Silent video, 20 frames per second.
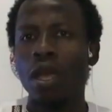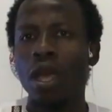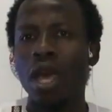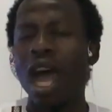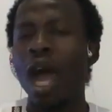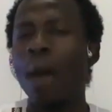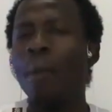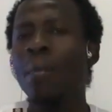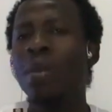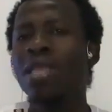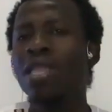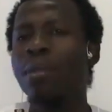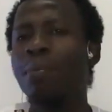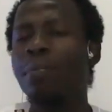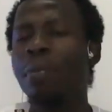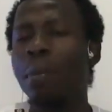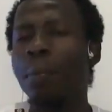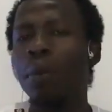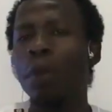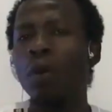How many
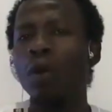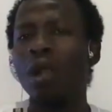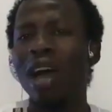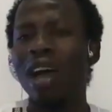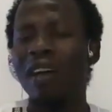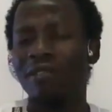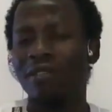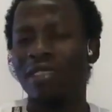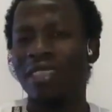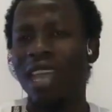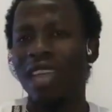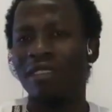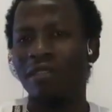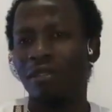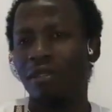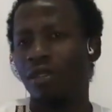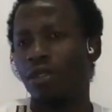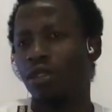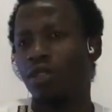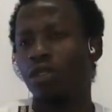people have
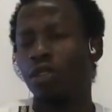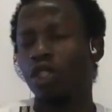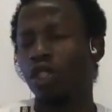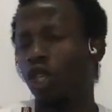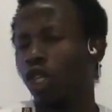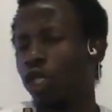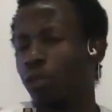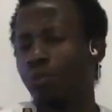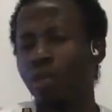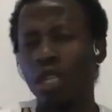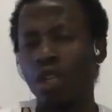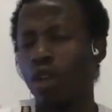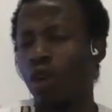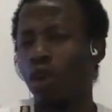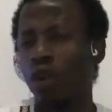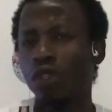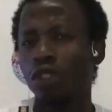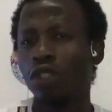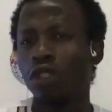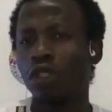divorced just
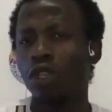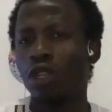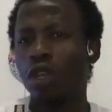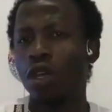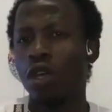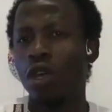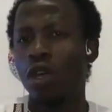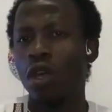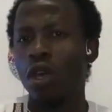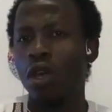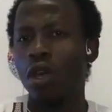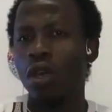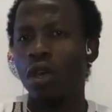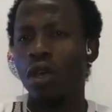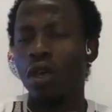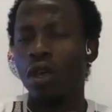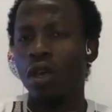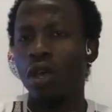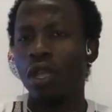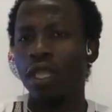because
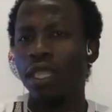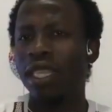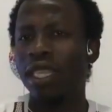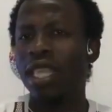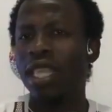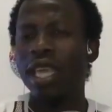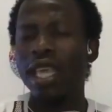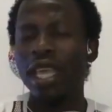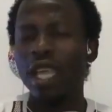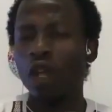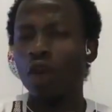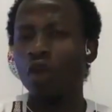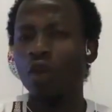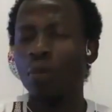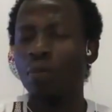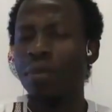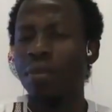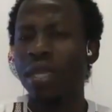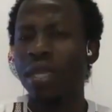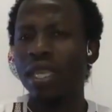the
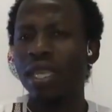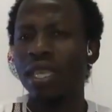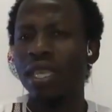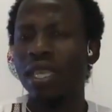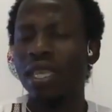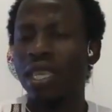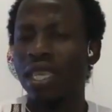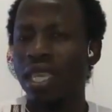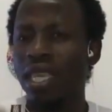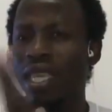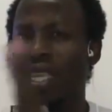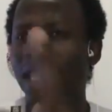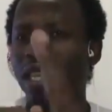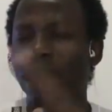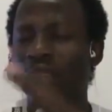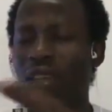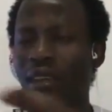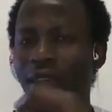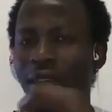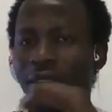economy in
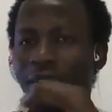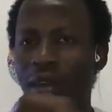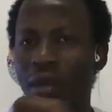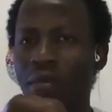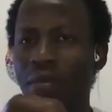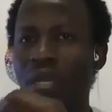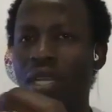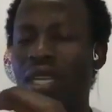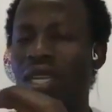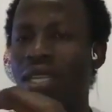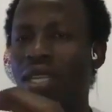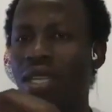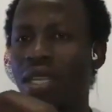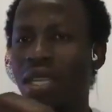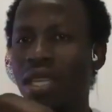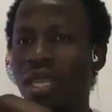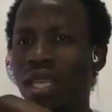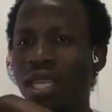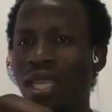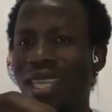their family
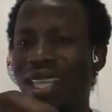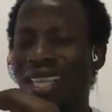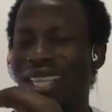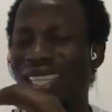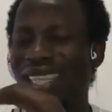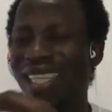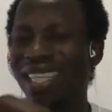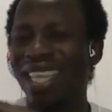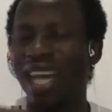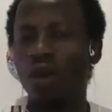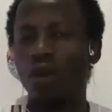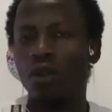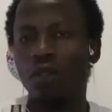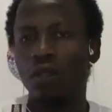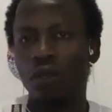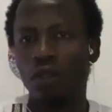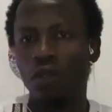is down?